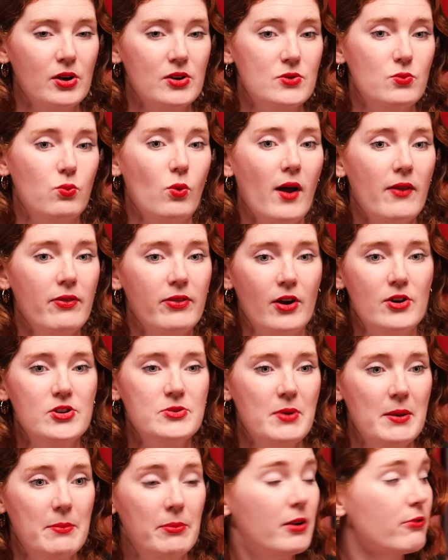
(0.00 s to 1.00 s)
because, one,
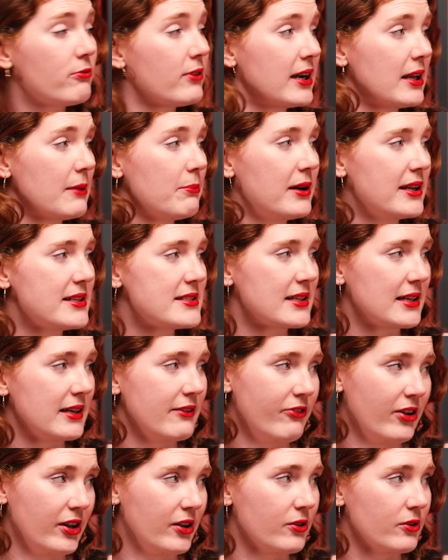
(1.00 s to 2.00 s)
those people are really
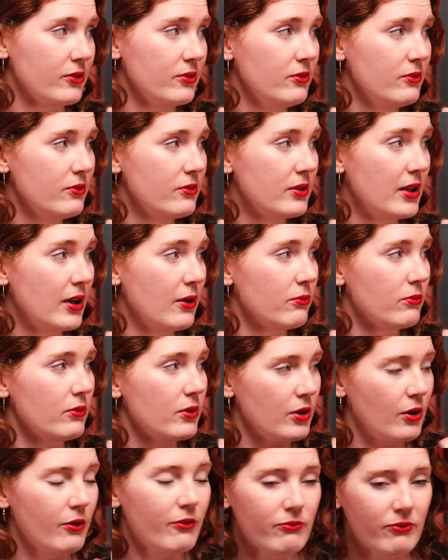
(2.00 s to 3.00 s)
politically fickle. They,
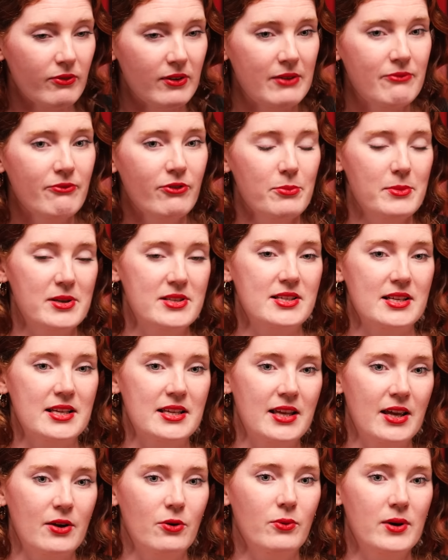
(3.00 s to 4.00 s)

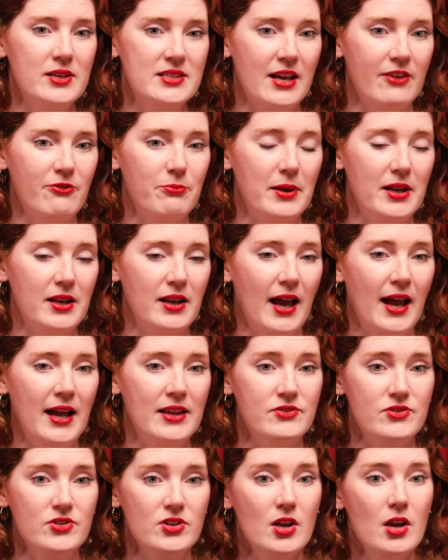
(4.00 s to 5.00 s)
infamously, they always have been,
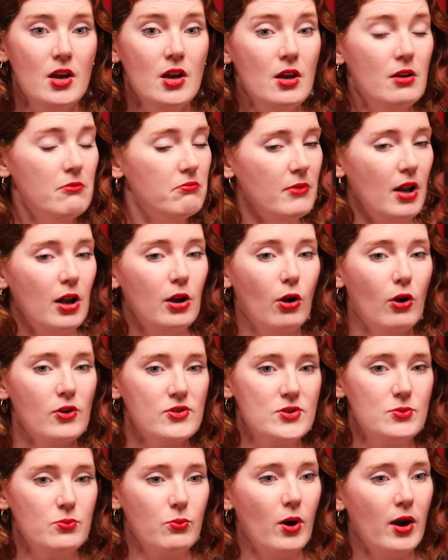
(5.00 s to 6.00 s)
and
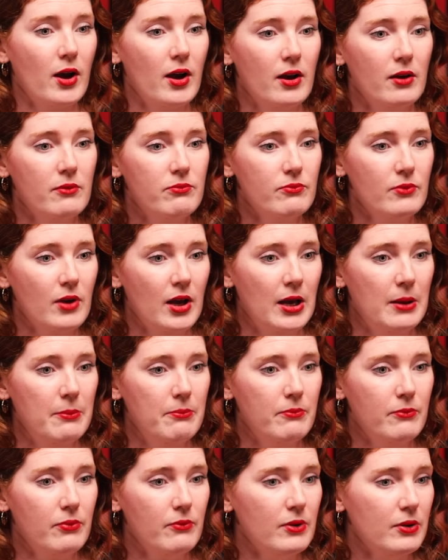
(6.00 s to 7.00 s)
lots were,
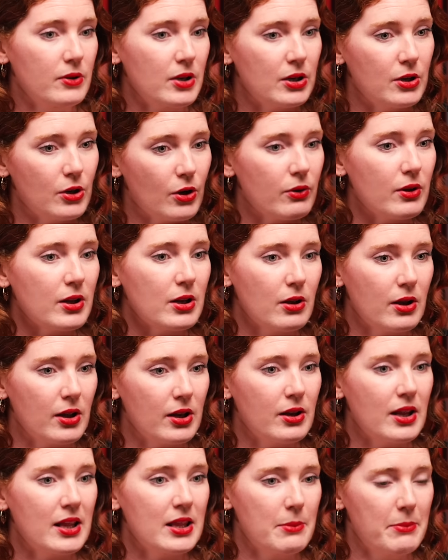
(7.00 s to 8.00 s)
in
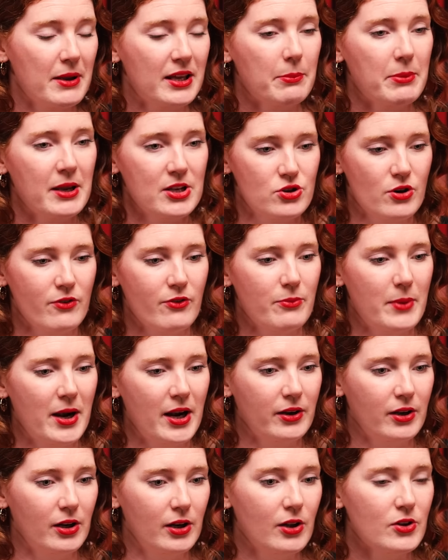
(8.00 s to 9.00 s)
the bigger picture of
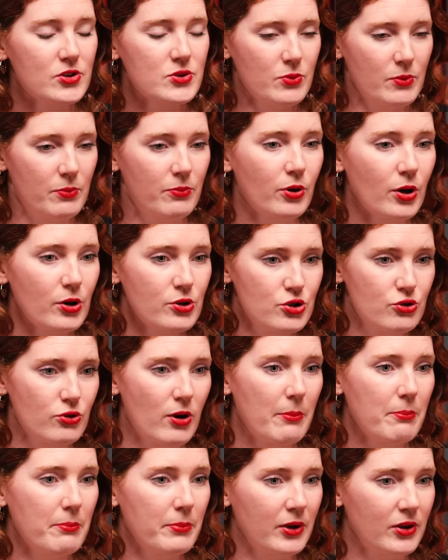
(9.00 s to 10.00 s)
America, lots were
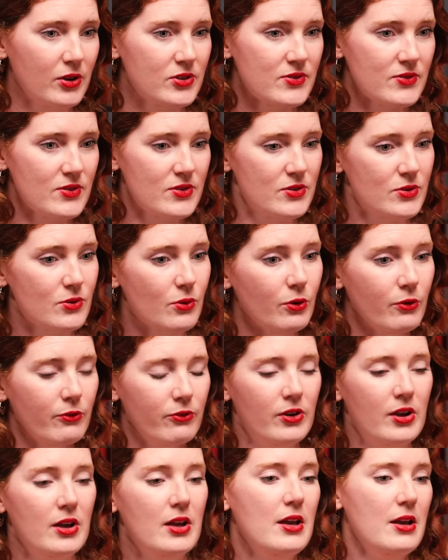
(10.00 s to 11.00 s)
pro-Trump because of the sort
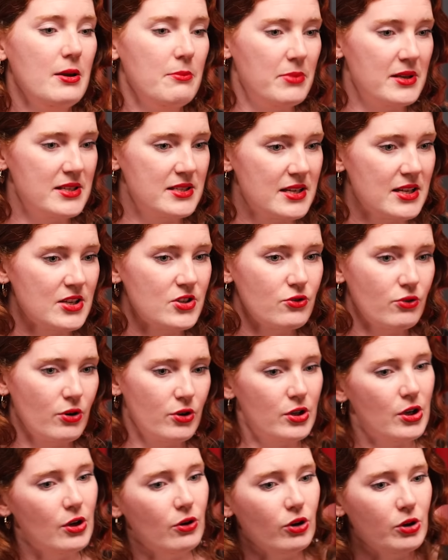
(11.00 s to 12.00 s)
of business
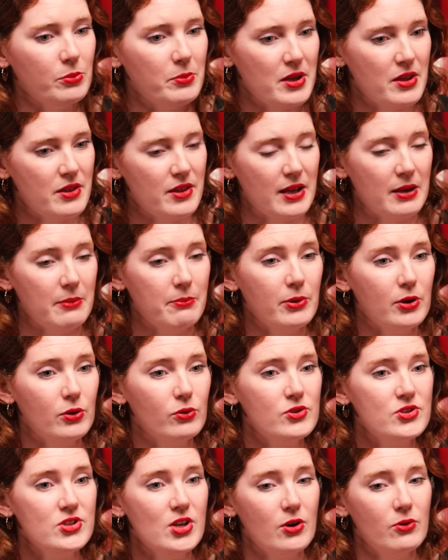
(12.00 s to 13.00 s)
grow the economy thing. But
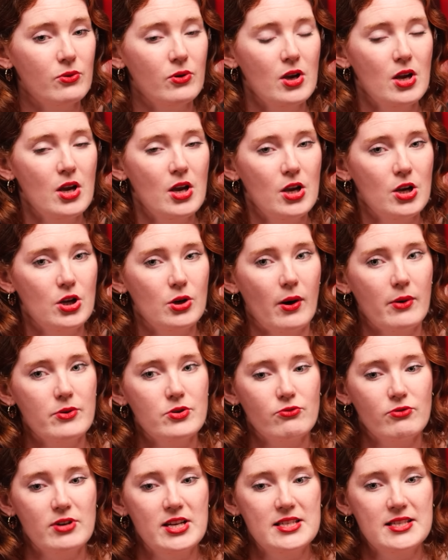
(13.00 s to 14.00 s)
also, I
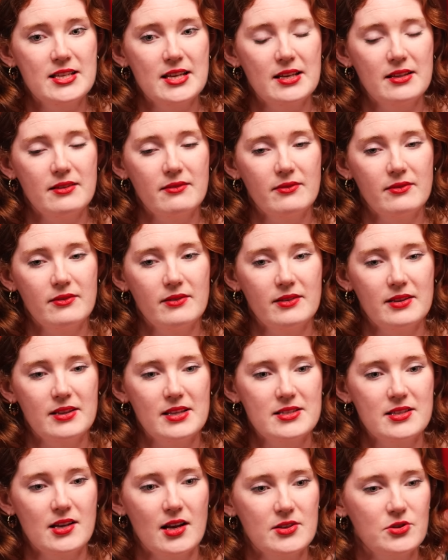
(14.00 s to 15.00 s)
was reading
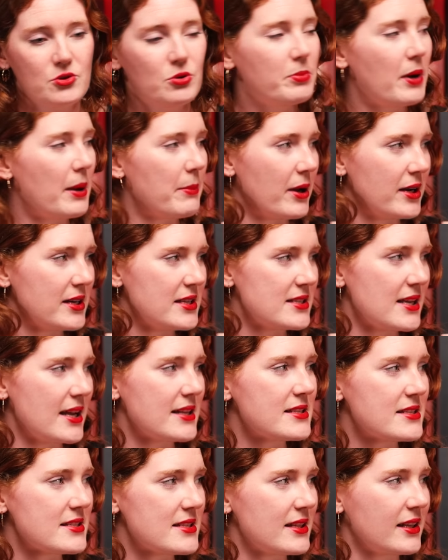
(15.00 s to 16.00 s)
this article by Bernie
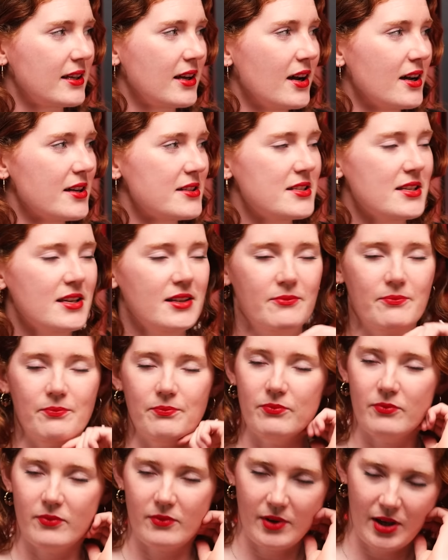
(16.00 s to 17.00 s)
Sanders in The
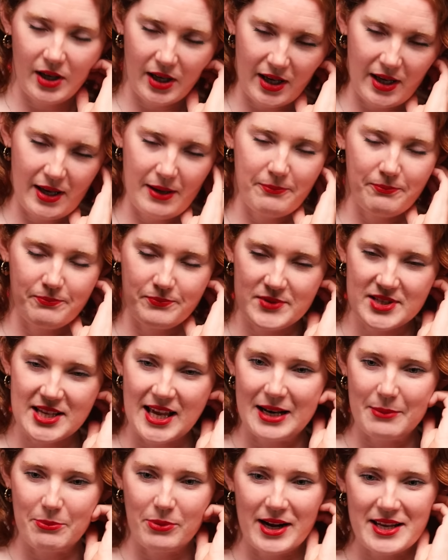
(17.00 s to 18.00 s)
Guardian,
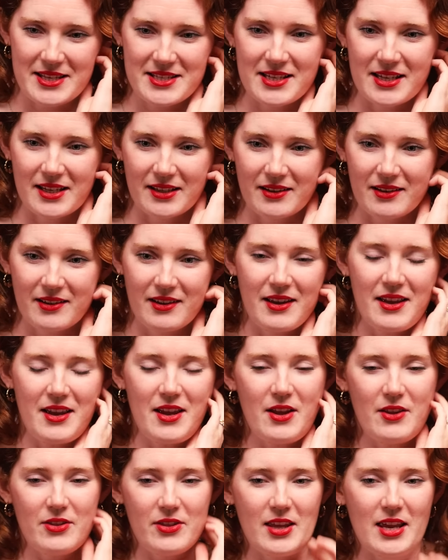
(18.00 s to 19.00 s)
celebrating
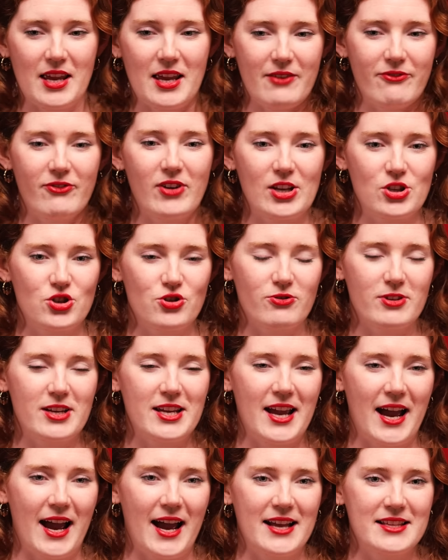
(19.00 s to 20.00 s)
the
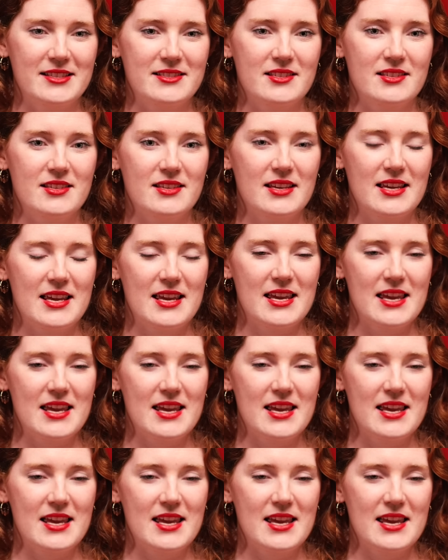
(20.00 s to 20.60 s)
victory, and